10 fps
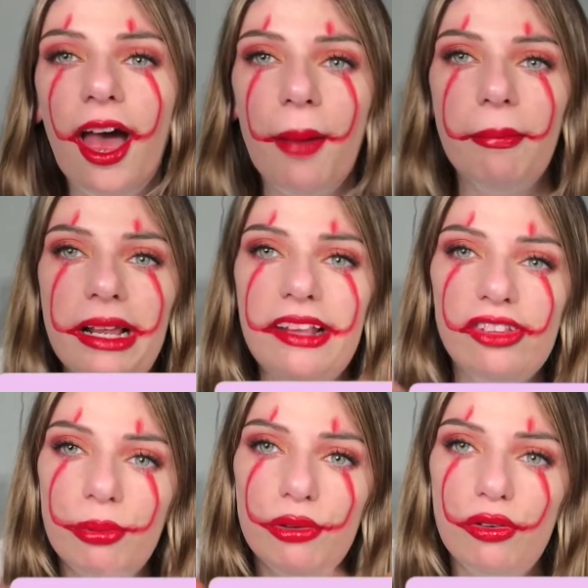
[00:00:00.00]
Please
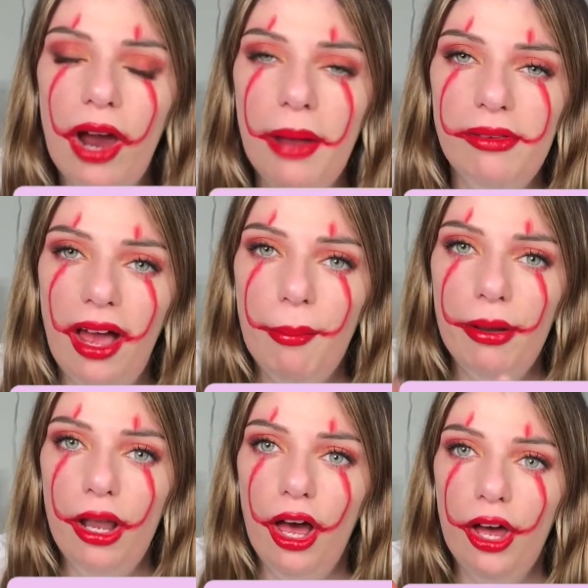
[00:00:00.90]
subscribe down
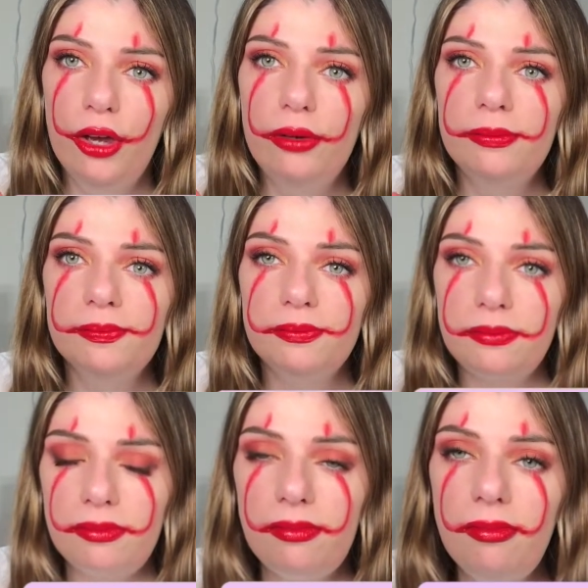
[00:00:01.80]
below
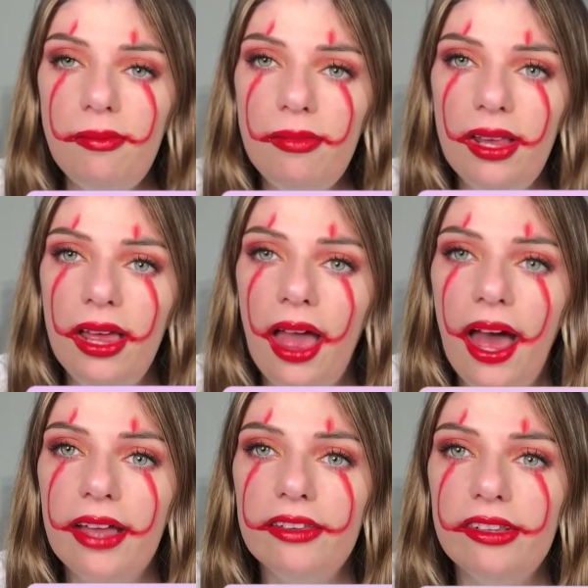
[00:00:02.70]

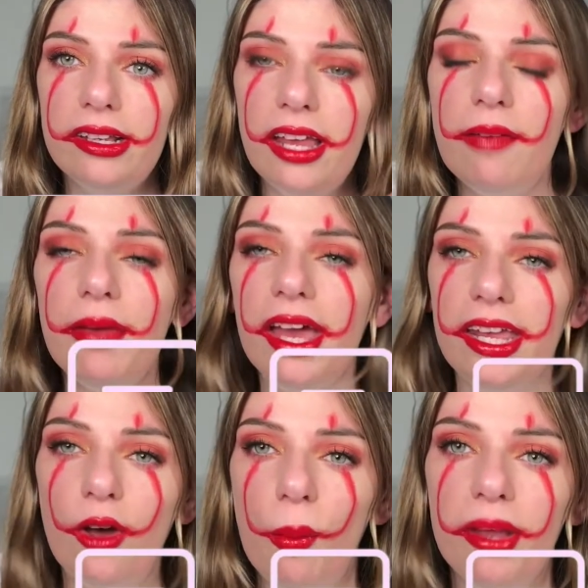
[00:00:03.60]
and leave me any
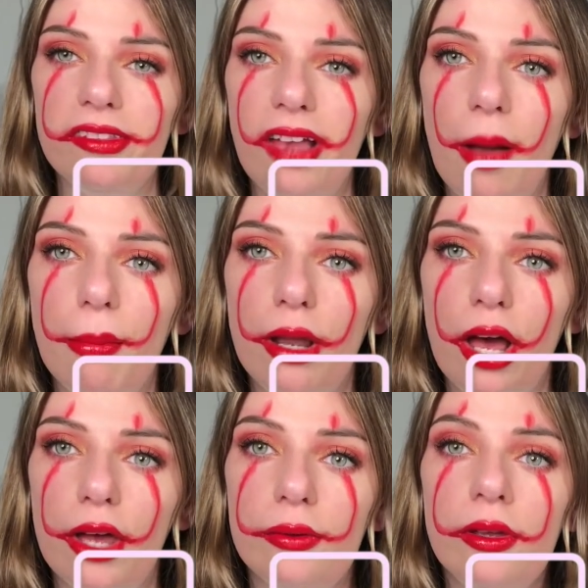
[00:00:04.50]
comments down below.